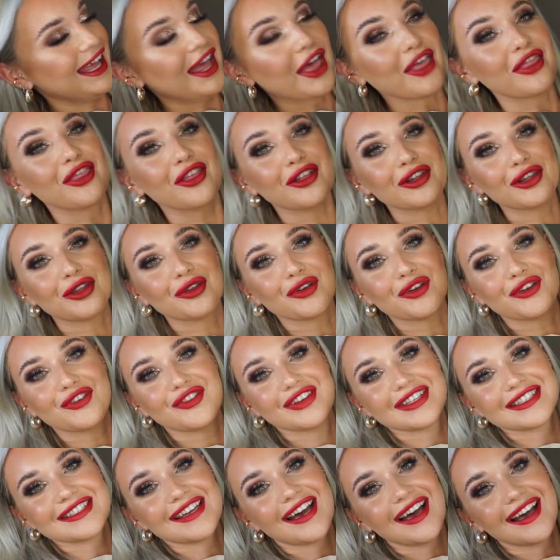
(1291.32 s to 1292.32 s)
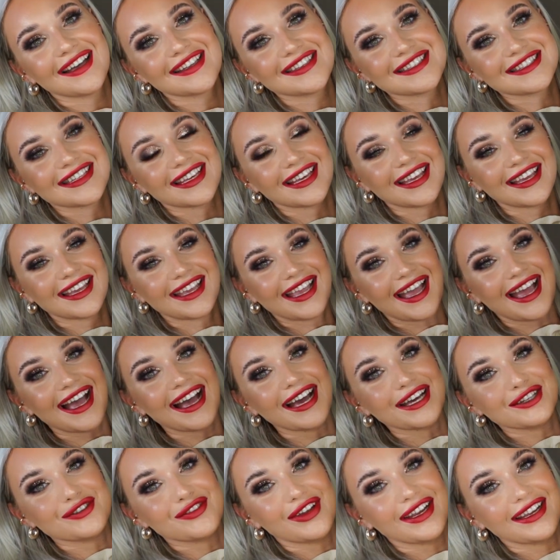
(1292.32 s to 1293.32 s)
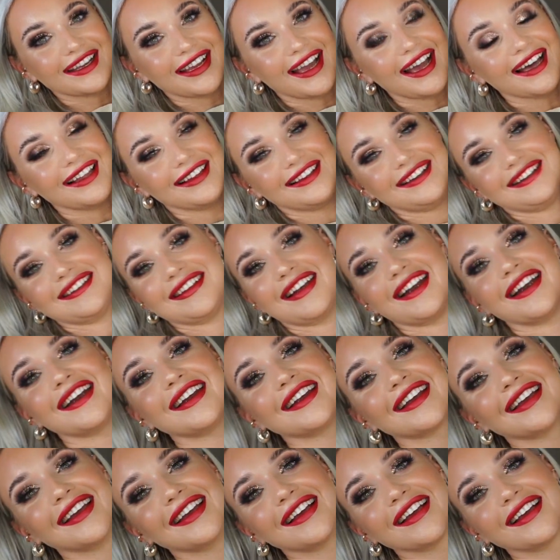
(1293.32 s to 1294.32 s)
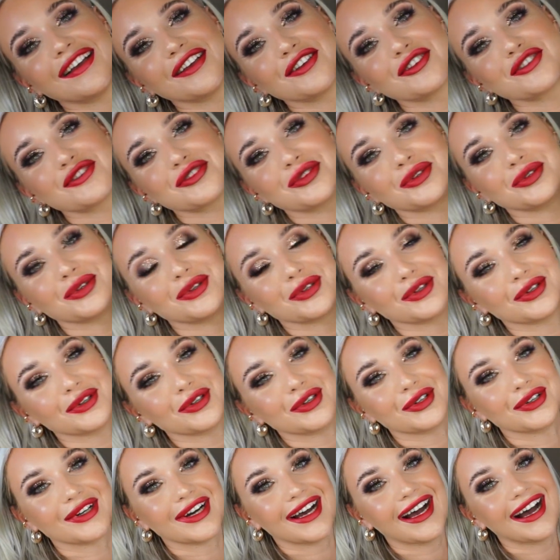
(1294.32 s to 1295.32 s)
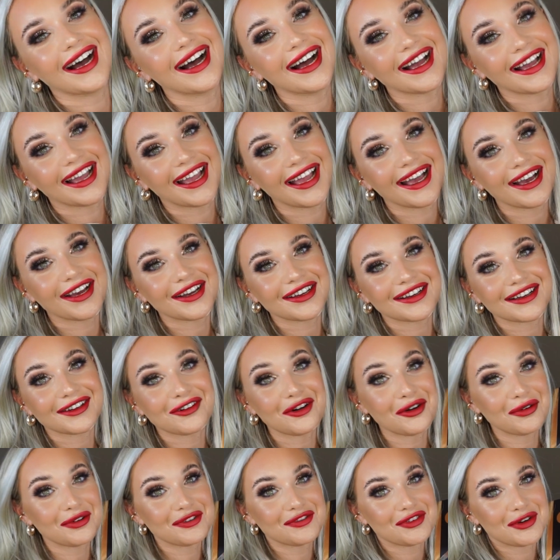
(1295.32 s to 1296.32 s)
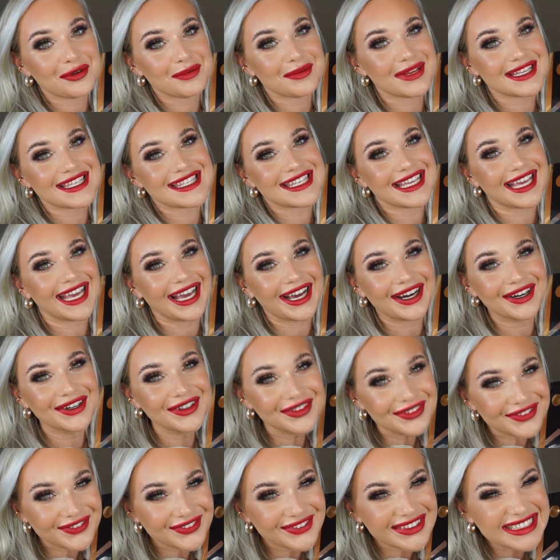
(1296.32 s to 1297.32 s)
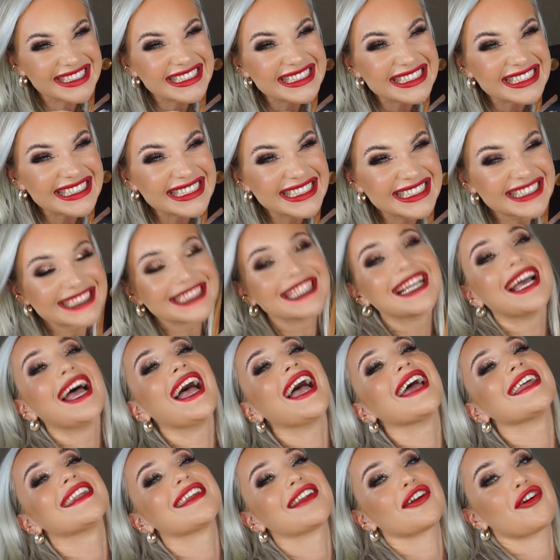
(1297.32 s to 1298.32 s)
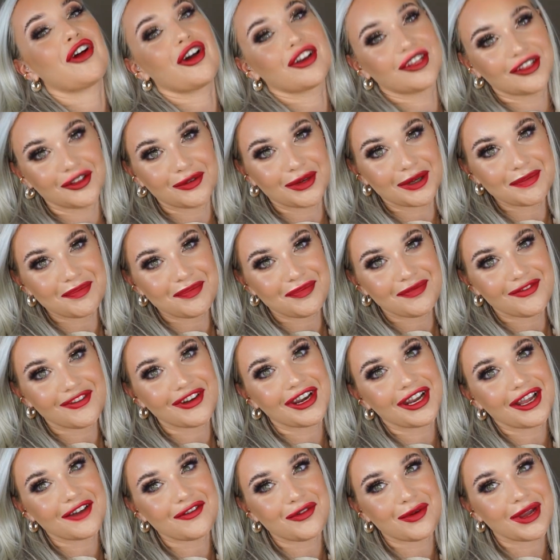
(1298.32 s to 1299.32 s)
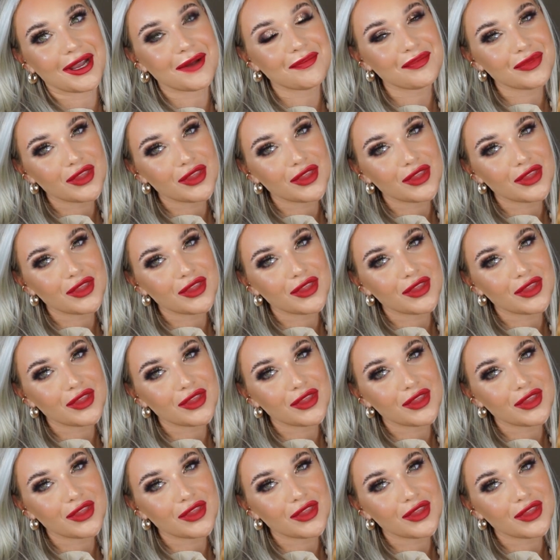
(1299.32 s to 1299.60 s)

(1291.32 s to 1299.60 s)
the Look Fantastic advent calendar. So I had got one for myself, and then I got another one for a giveaway.